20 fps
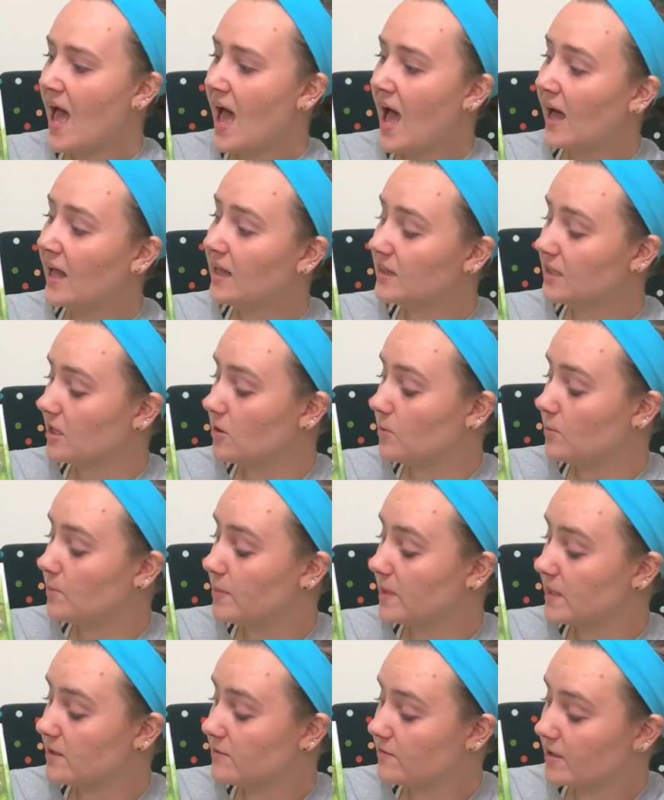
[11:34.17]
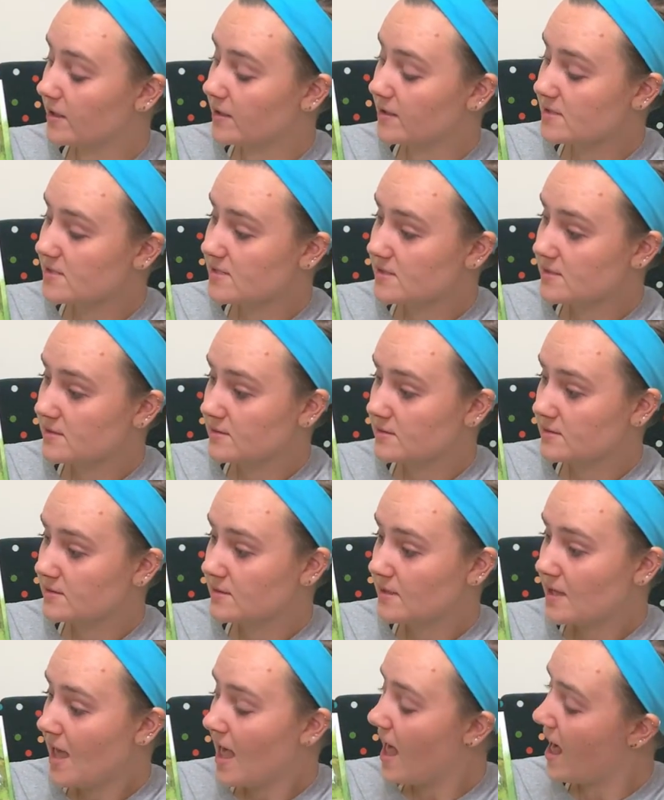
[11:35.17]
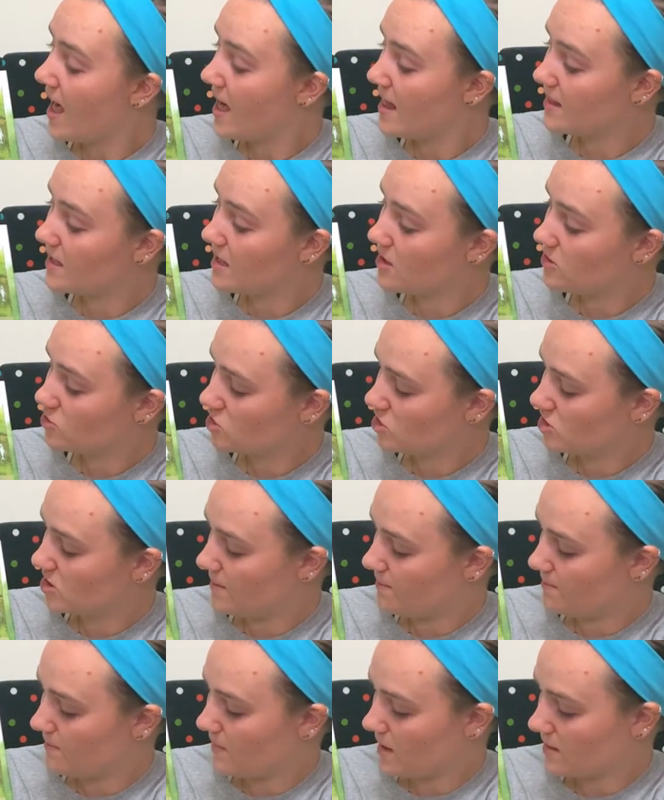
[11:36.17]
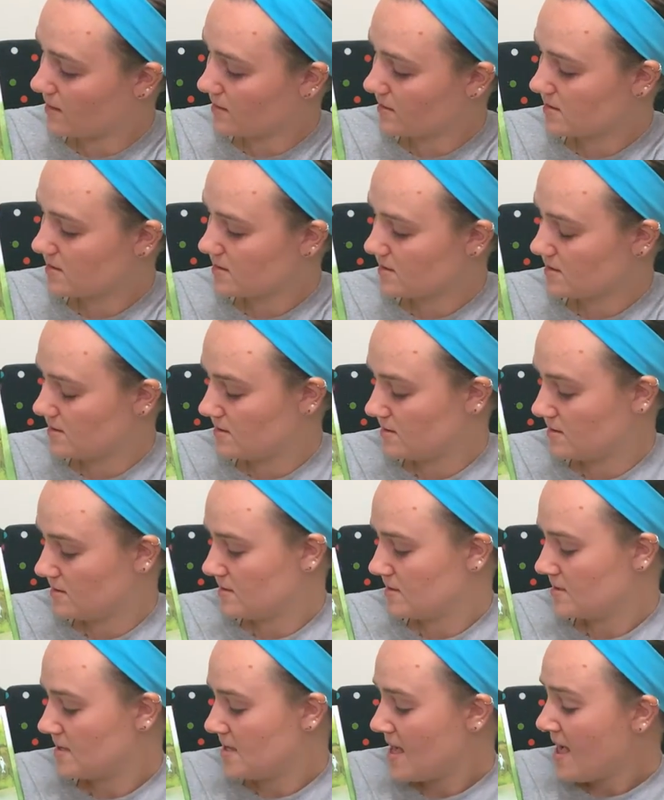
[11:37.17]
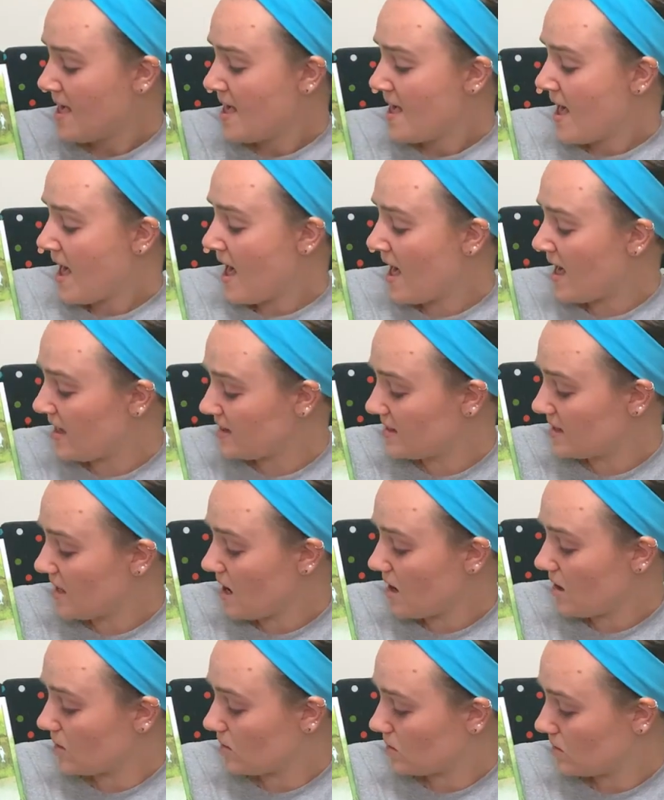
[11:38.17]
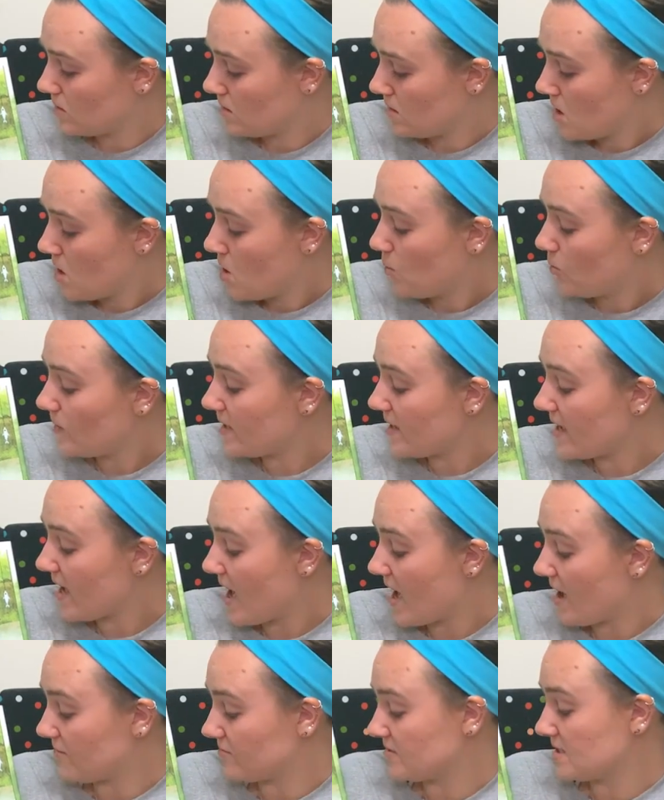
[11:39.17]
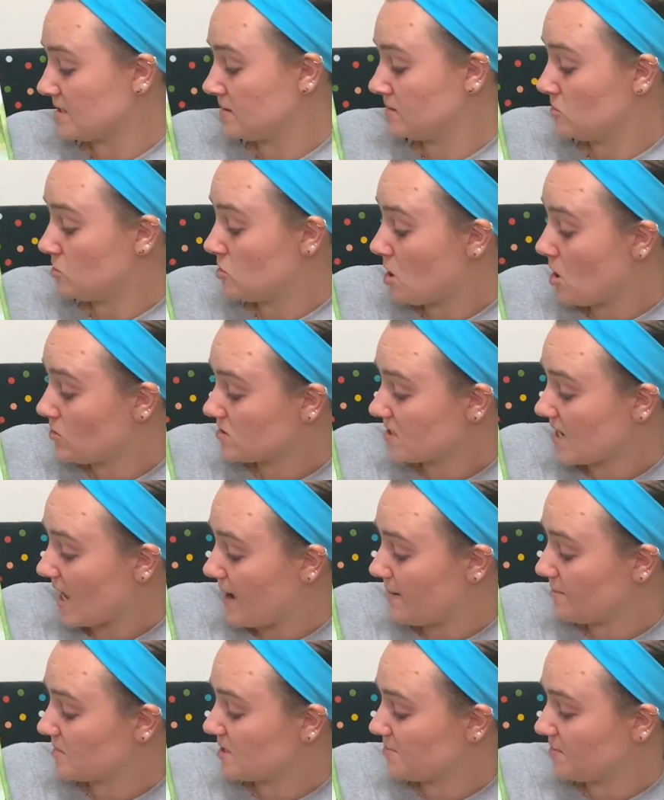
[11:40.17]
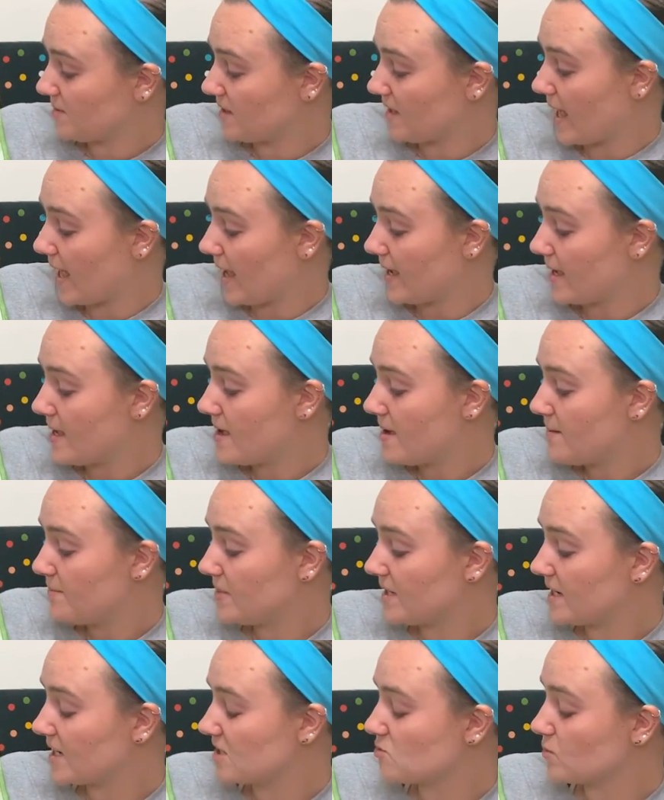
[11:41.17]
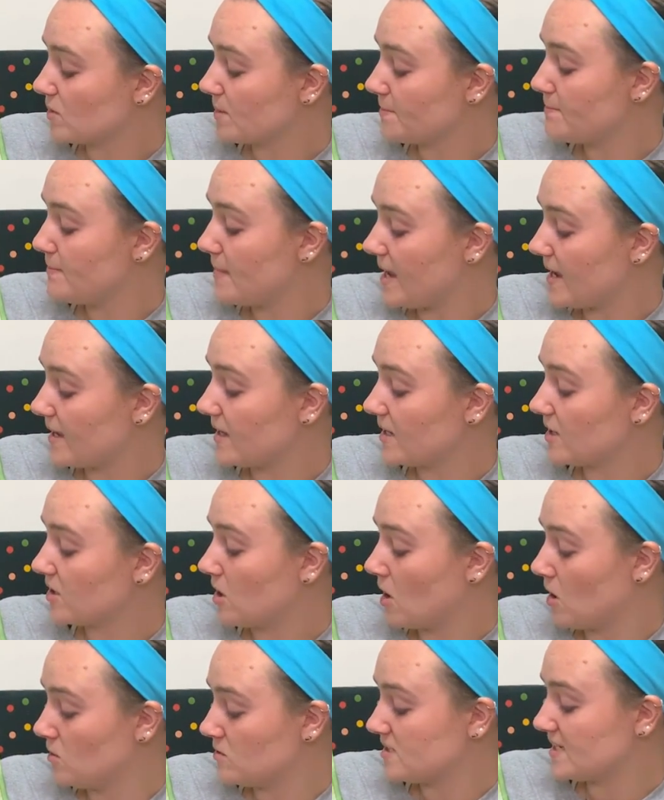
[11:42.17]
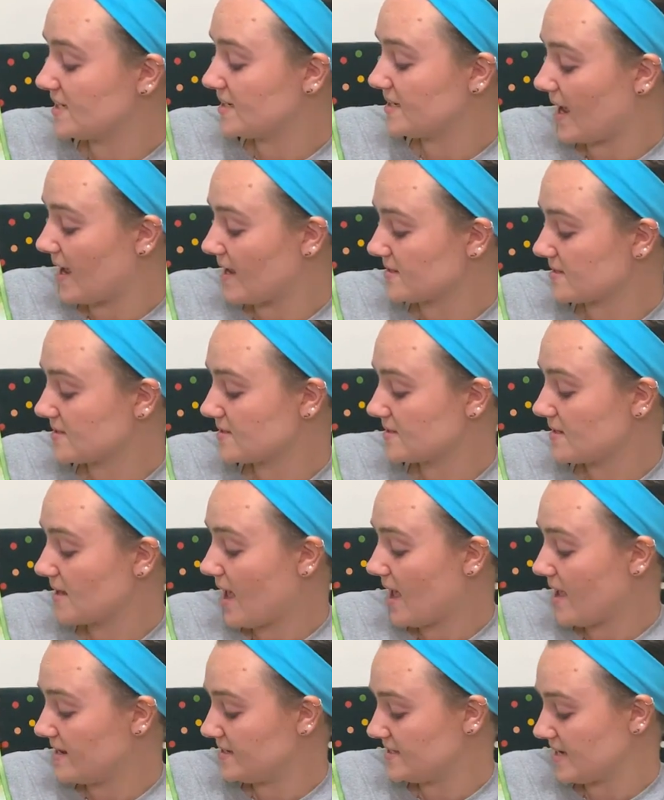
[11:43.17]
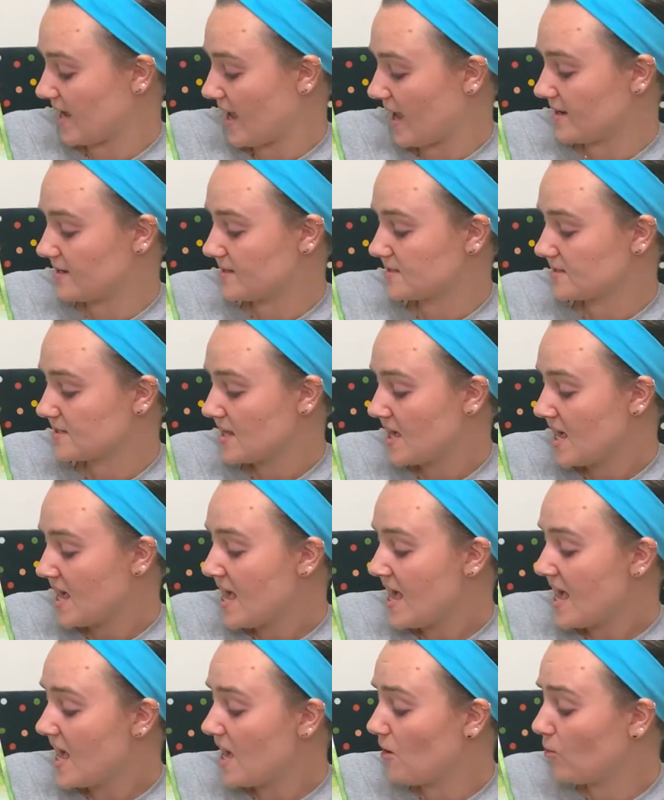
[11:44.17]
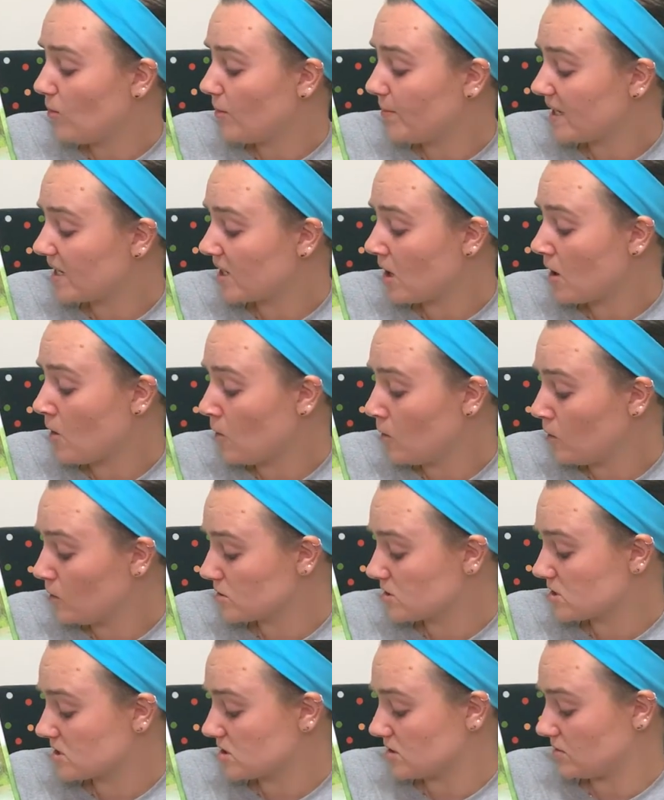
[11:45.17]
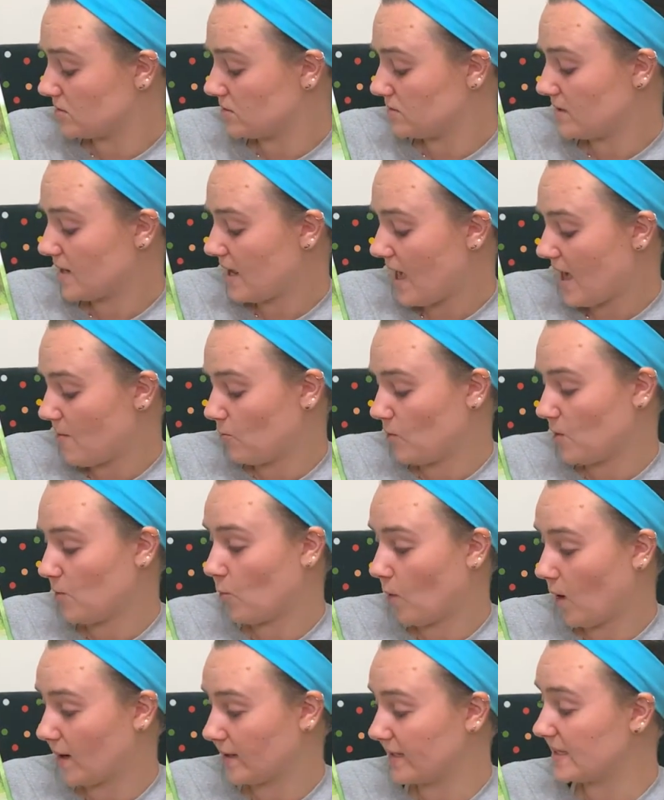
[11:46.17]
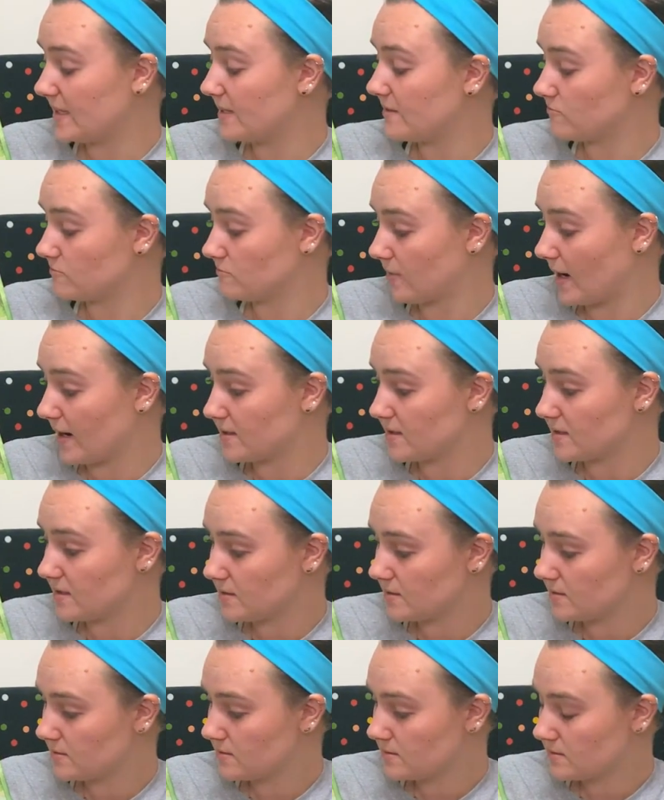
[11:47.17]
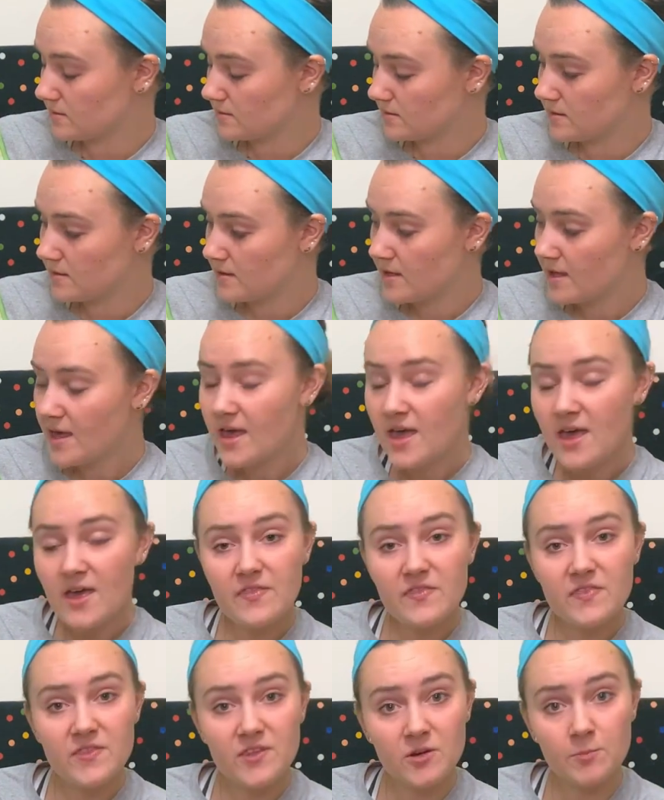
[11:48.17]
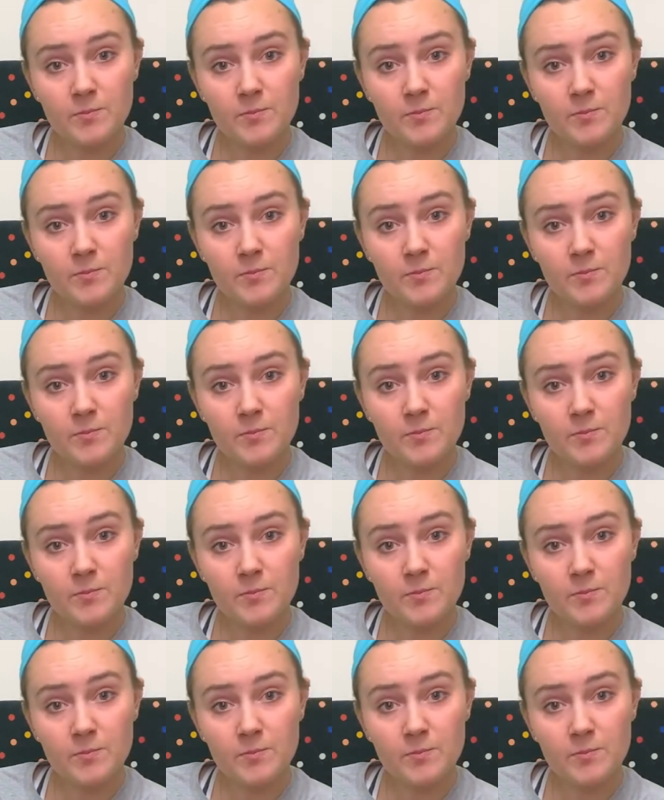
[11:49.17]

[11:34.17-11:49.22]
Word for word: Hello, beavers. Hello, chipmunks. Hello! We have no time to play because we're making cozy nests and dens. It will be cold soon and we want to get ready. They're